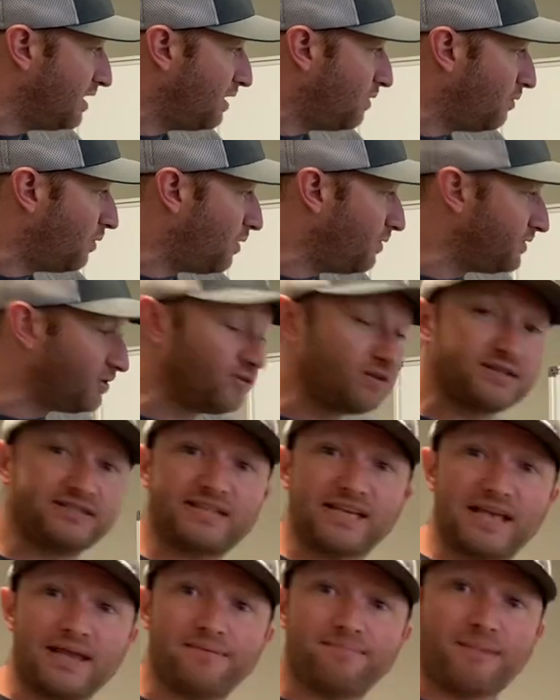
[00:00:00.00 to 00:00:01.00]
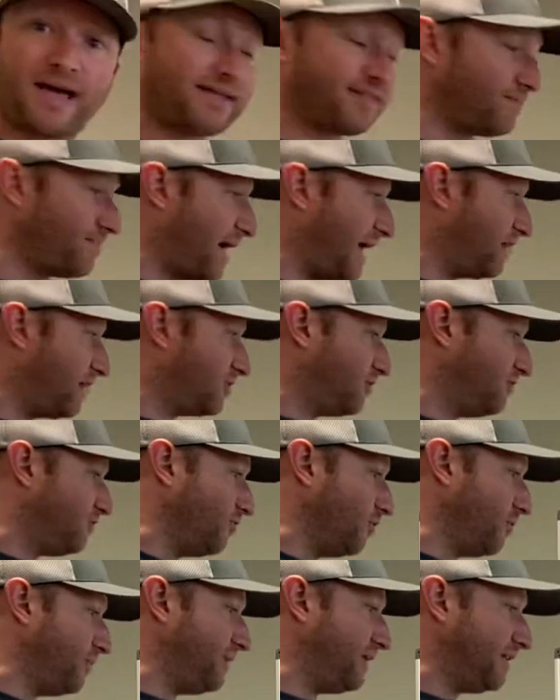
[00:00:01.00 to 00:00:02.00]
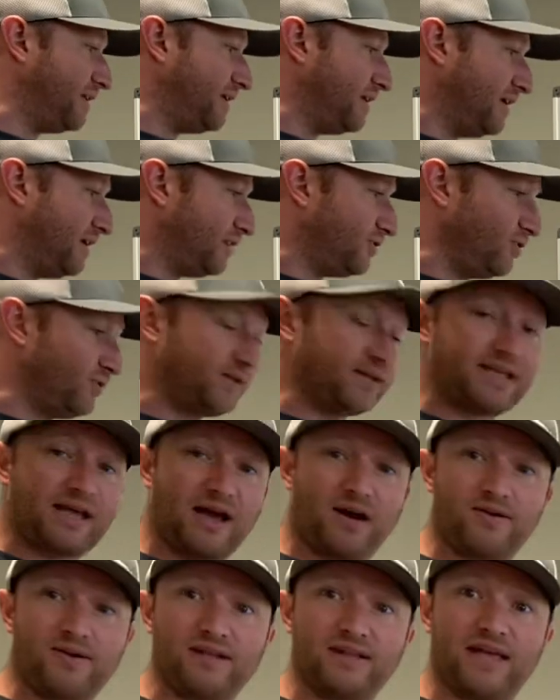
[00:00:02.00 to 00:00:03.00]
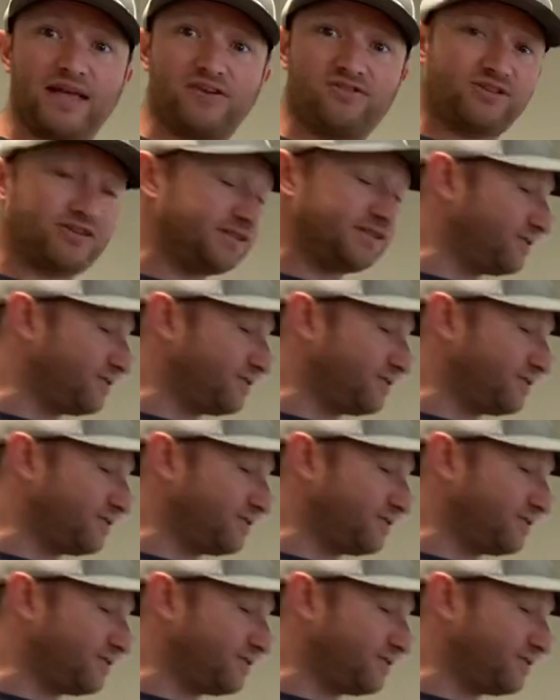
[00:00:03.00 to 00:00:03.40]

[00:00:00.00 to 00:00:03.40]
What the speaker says: well, we do the same mathematical formula, do the calculations,